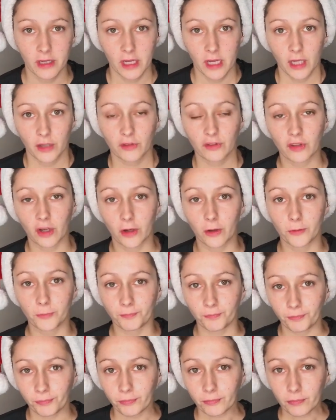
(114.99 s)
So
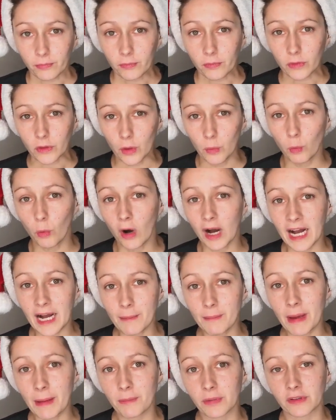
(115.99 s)
what our
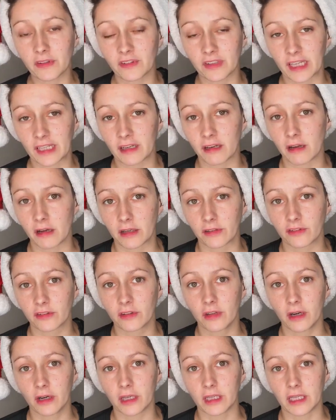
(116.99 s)
members said last
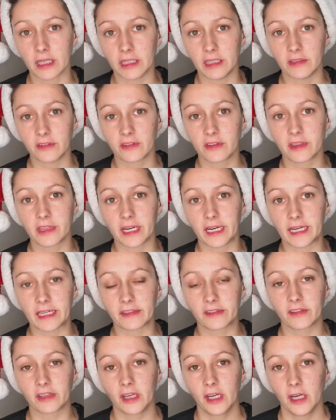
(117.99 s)
night is
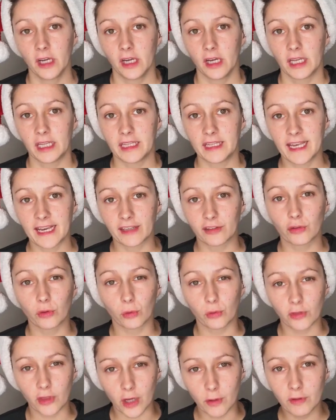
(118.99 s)
that yes,
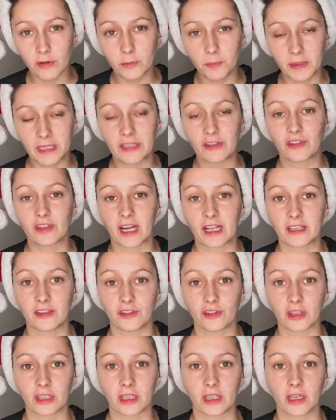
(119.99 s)
although it's been
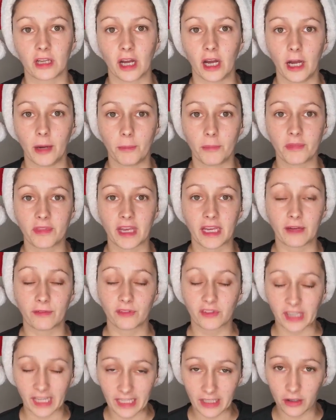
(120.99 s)
challenging, they have
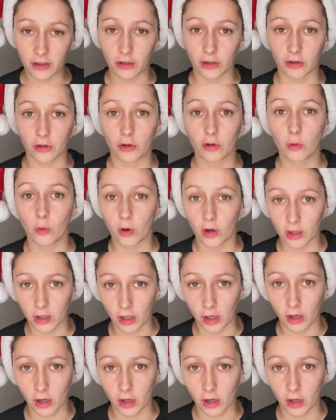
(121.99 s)
taken quite a